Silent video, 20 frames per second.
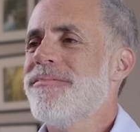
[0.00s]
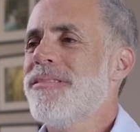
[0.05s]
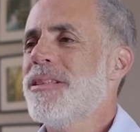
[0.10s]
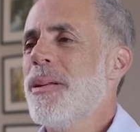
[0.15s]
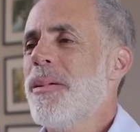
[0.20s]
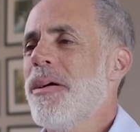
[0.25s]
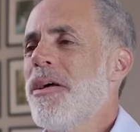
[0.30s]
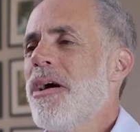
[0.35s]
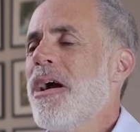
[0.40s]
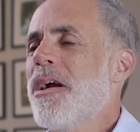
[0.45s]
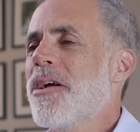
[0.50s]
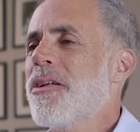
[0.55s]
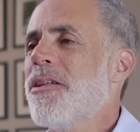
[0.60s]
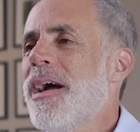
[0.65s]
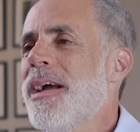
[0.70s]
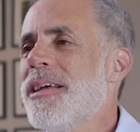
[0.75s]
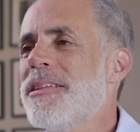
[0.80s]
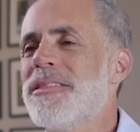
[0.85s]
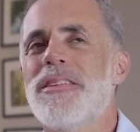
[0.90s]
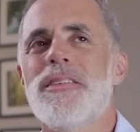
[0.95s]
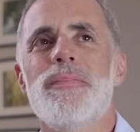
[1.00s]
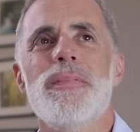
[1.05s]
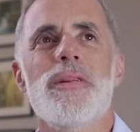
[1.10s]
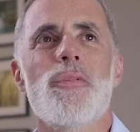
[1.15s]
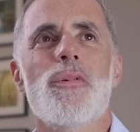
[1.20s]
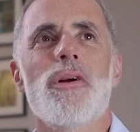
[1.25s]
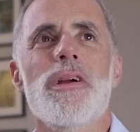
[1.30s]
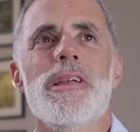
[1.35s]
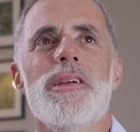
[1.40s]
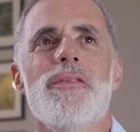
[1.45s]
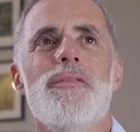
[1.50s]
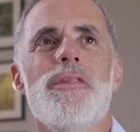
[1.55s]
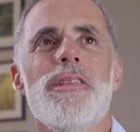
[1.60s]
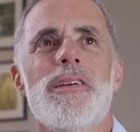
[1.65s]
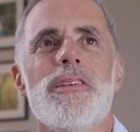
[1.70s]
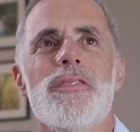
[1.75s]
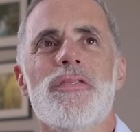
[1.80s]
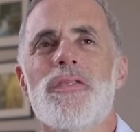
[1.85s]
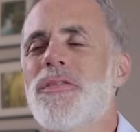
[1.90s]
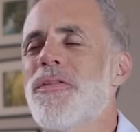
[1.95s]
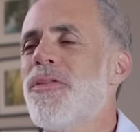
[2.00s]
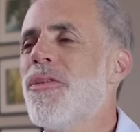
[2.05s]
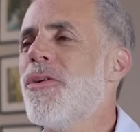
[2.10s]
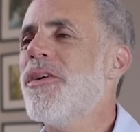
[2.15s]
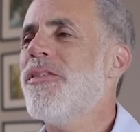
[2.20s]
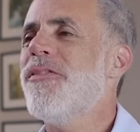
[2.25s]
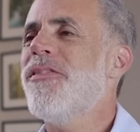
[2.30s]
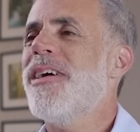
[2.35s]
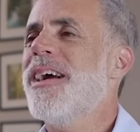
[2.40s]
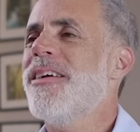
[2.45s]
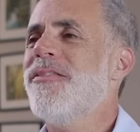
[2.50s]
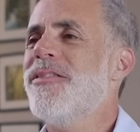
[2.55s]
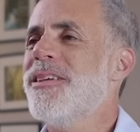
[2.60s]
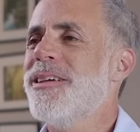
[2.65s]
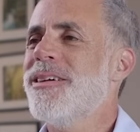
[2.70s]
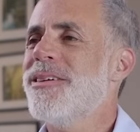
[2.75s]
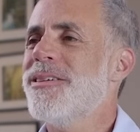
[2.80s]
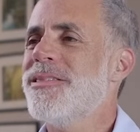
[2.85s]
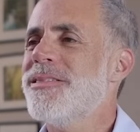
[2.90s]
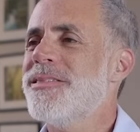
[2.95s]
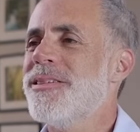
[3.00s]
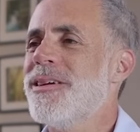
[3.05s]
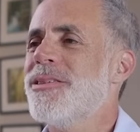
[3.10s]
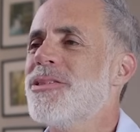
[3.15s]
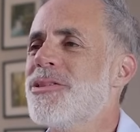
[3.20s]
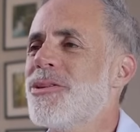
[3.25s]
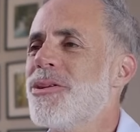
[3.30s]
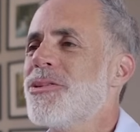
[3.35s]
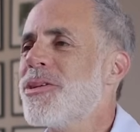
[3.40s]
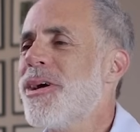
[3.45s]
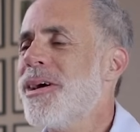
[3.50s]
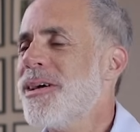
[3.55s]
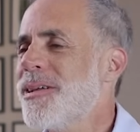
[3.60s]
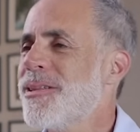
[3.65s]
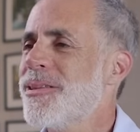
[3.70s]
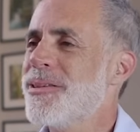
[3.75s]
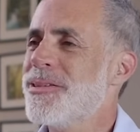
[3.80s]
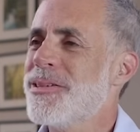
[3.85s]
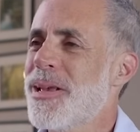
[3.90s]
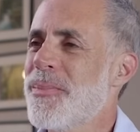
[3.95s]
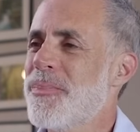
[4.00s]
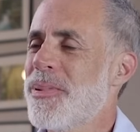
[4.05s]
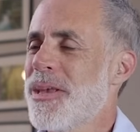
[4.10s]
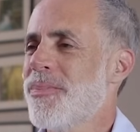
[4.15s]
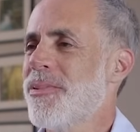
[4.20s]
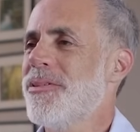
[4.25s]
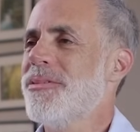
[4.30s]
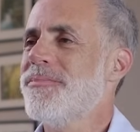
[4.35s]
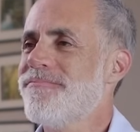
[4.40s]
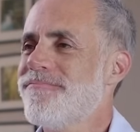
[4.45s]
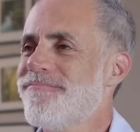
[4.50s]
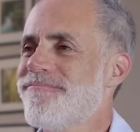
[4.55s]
Our clients that have been working with us for 4 or 5 years, they're still talking to the same people.